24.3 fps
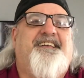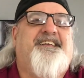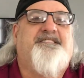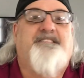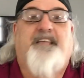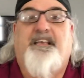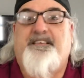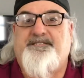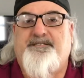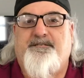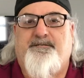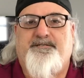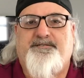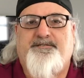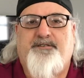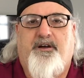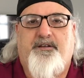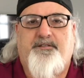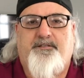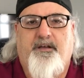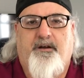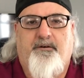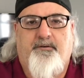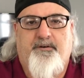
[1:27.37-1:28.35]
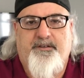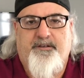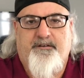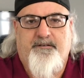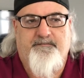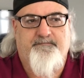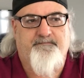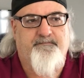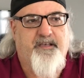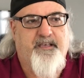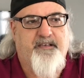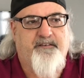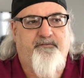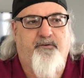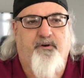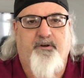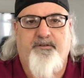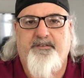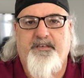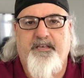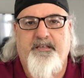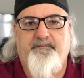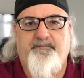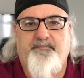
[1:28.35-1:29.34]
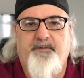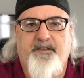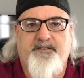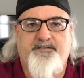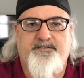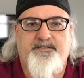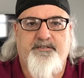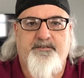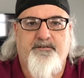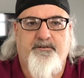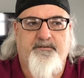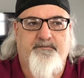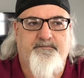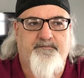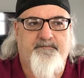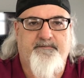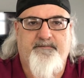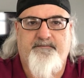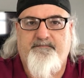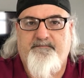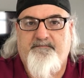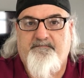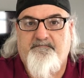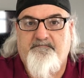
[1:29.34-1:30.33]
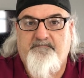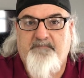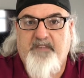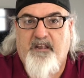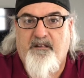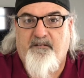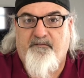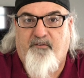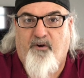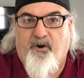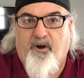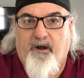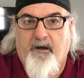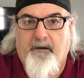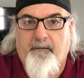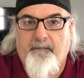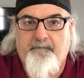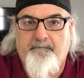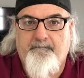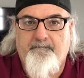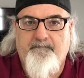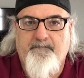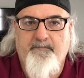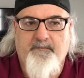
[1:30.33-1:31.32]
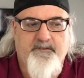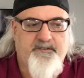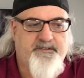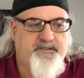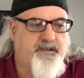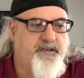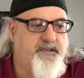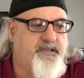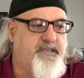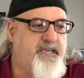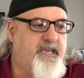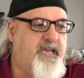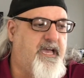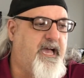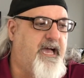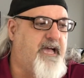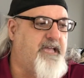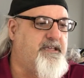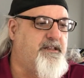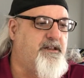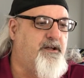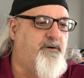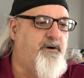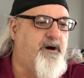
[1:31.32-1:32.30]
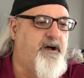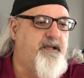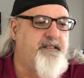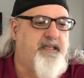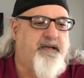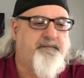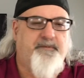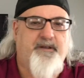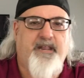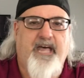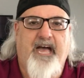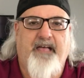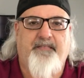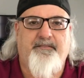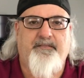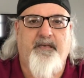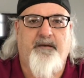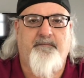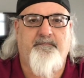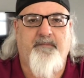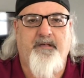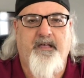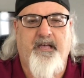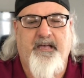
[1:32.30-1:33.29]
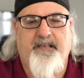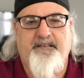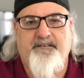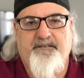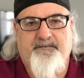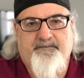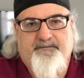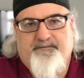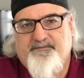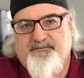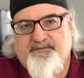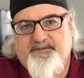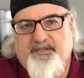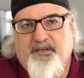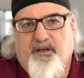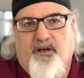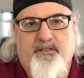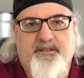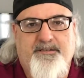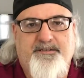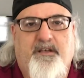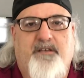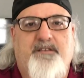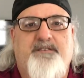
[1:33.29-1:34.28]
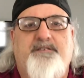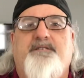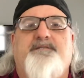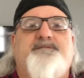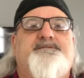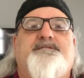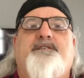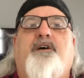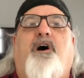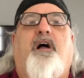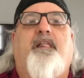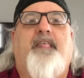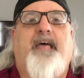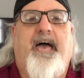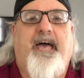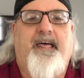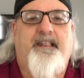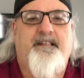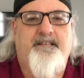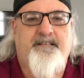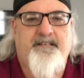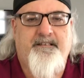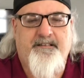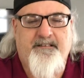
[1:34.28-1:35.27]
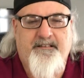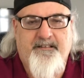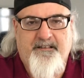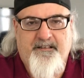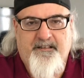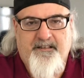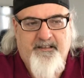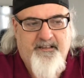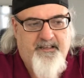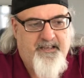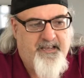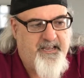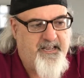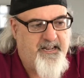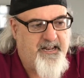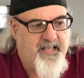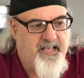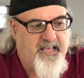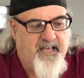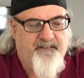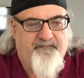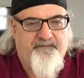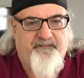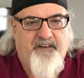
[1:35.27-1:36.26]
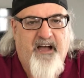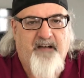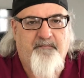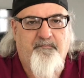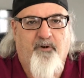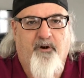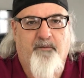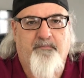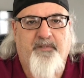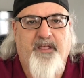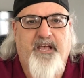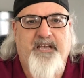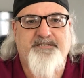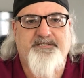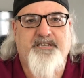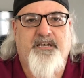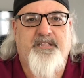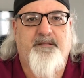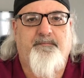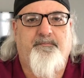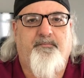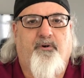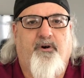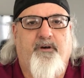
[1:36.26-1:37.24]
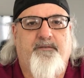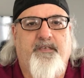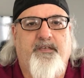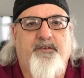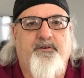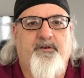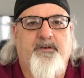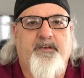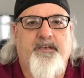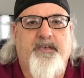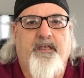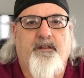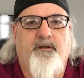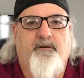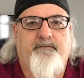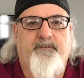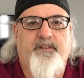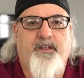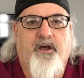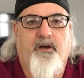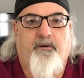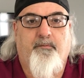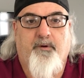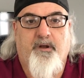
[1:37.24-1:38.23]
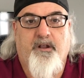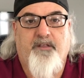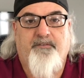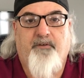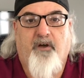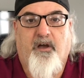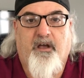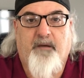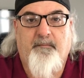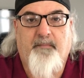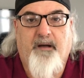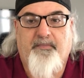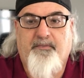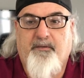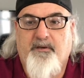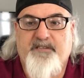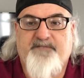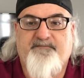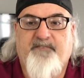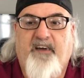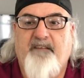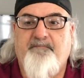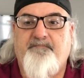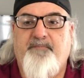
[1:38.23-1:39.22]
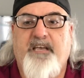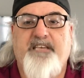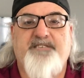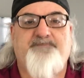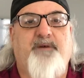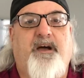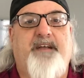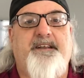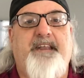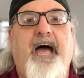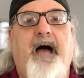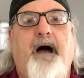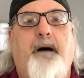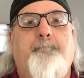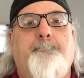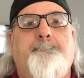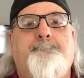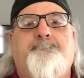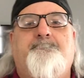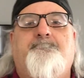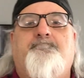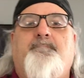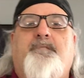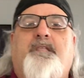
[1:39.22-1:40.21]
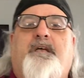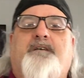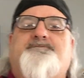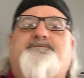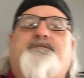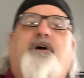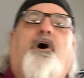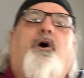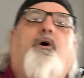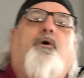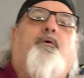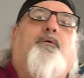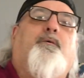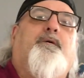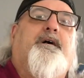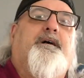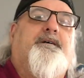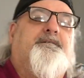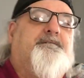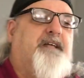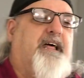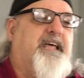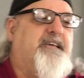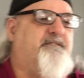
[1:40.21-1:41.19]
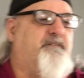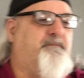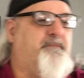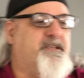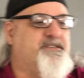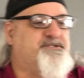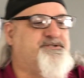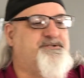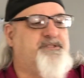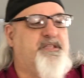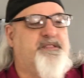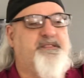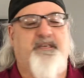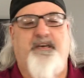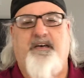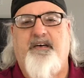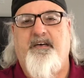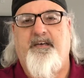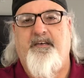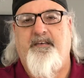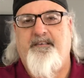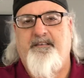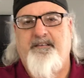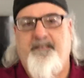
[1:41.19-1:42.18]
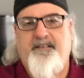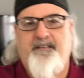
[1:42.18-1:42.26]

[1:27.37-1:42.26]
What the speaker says: Nice little start, though, when you make 14 picks and you're 10-4. So, yeah, you know what? I've been adding them. You can see all that. And I got 5 more plays on the board that you can get over there. And we're going to talk about those 5 plays right now. So, I even mentioned in the